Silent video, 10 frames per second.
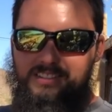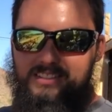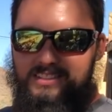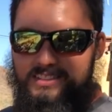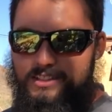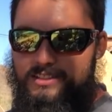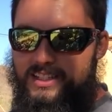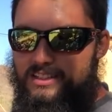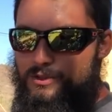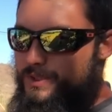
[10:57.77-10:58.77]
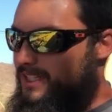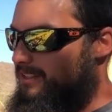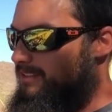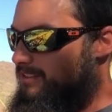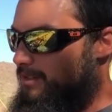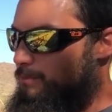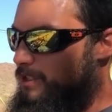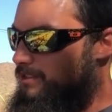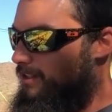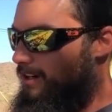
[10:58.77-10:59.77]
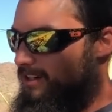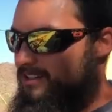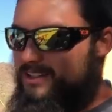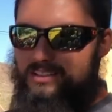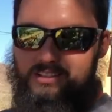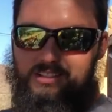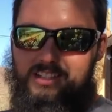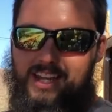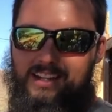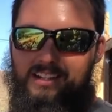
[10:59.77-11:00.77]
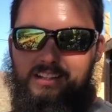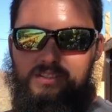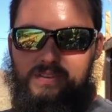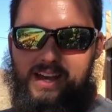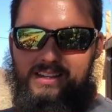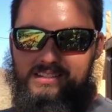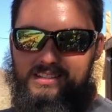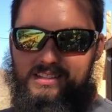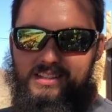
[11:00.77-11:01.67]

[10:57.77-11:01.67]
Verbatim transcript: Yeah. You set the speed. Some woods are harder than others, so you can't cut as fast.